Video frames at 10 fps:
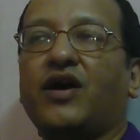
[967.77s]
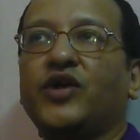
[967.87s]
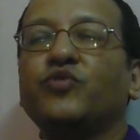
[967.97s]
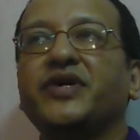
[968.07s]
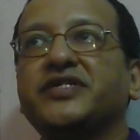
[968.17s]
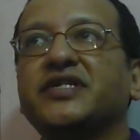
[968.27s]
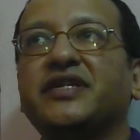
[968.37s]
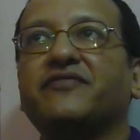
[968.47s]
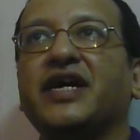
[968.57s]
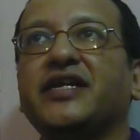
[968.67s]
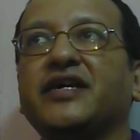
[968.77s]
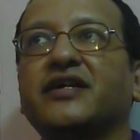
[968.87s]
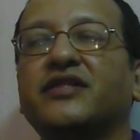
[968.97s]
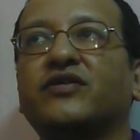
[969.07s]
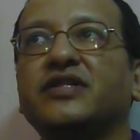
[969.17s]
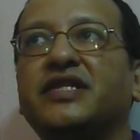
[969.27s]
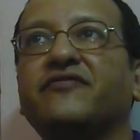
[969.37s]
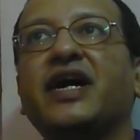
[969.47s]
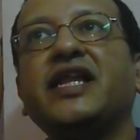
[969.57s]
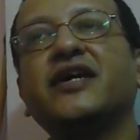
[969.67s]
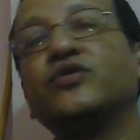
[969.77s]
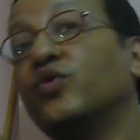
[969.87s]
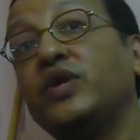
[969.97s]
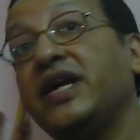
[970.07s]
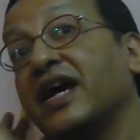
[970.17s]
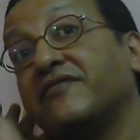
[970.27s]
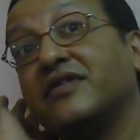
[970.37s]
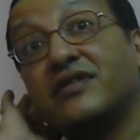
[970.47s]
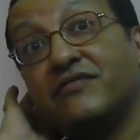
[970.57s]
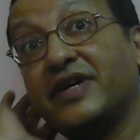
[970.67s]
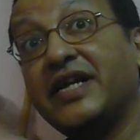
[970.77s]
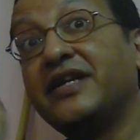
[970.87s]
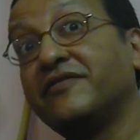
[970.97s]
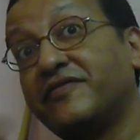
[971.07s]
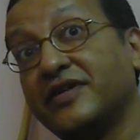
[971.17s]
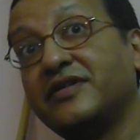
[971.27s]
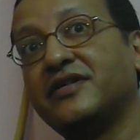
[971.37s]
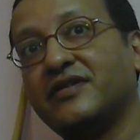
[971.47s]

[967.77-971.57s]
You mentioned Diwali. Now, Diwali and Holi have a very different